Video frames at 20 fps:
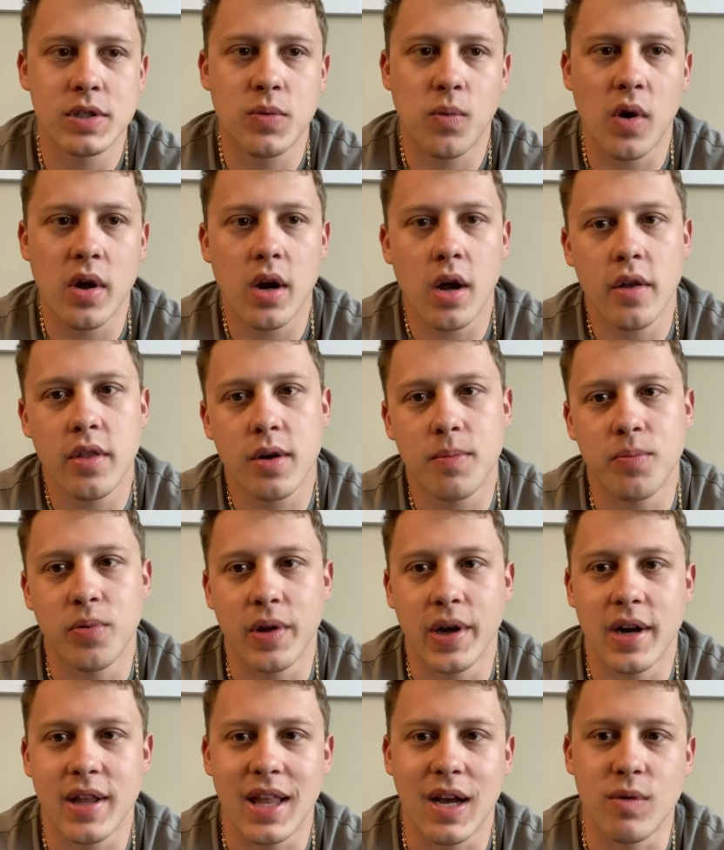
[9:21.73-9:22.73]
one other
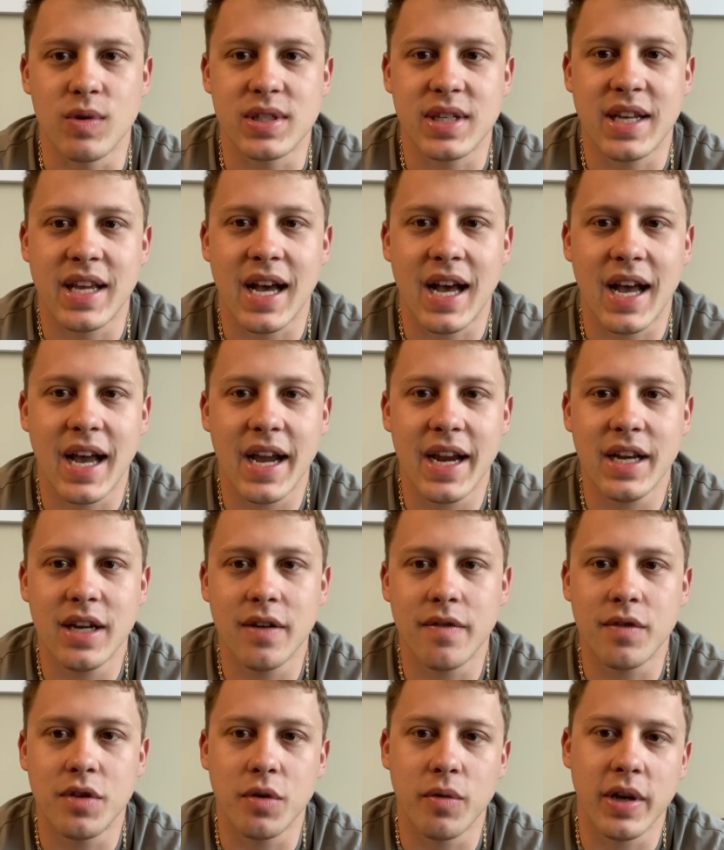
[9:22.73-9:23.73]
player that was kind
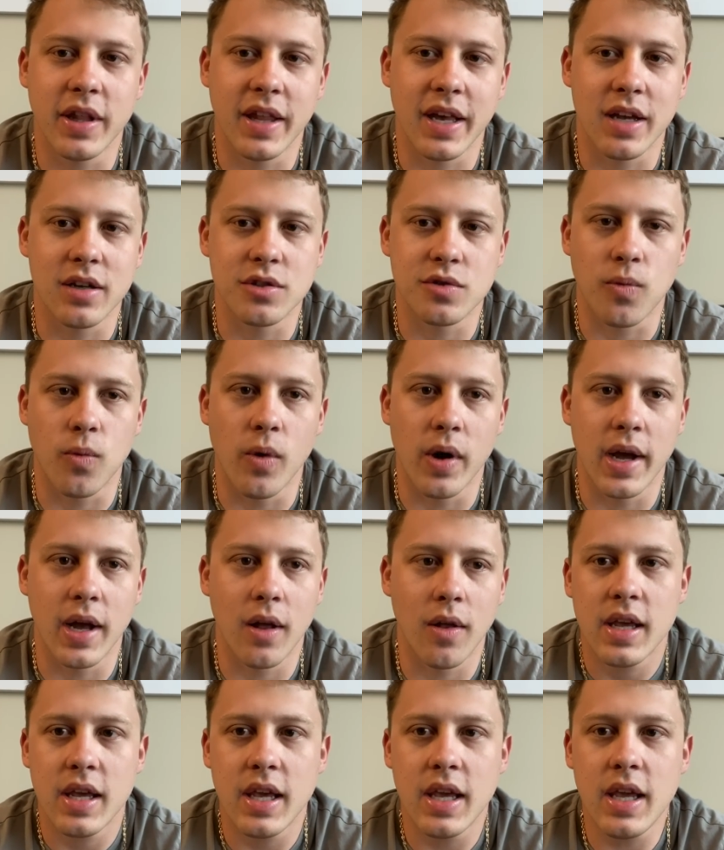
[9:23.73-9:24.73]
of doing that as
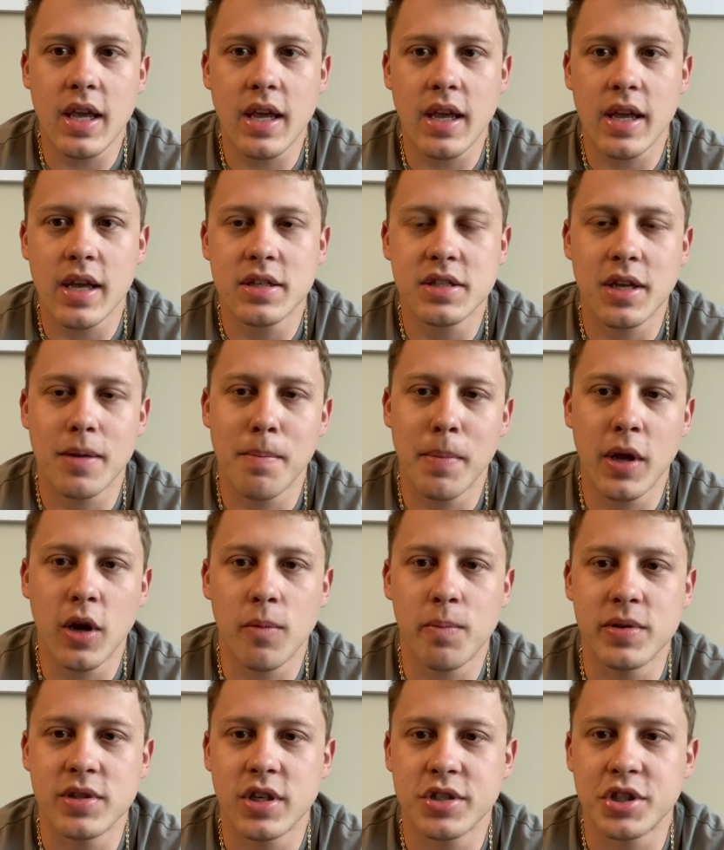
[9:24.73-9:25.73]
well. He is in middle
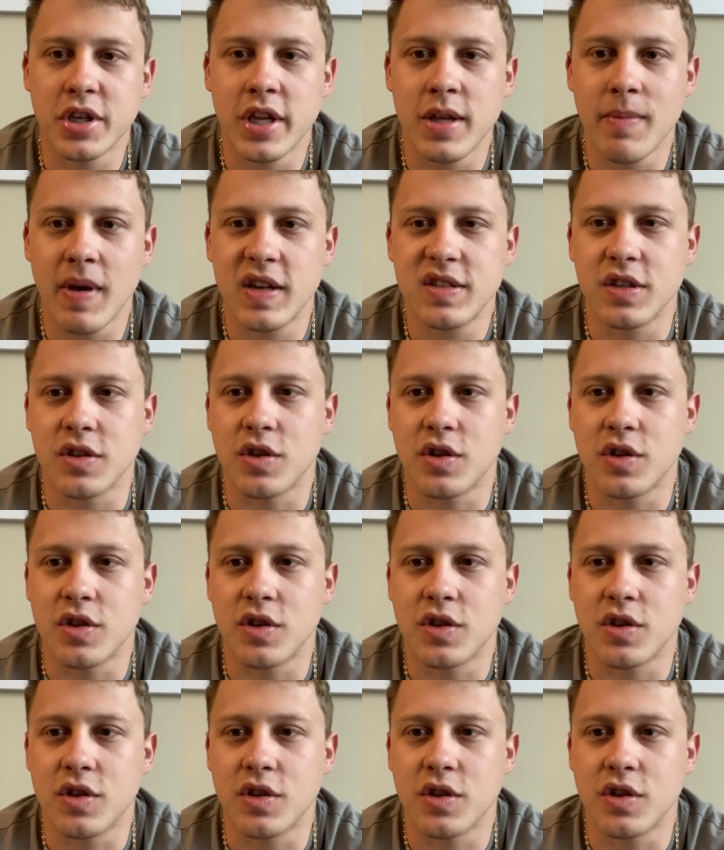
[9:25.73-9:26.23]
position. He makes it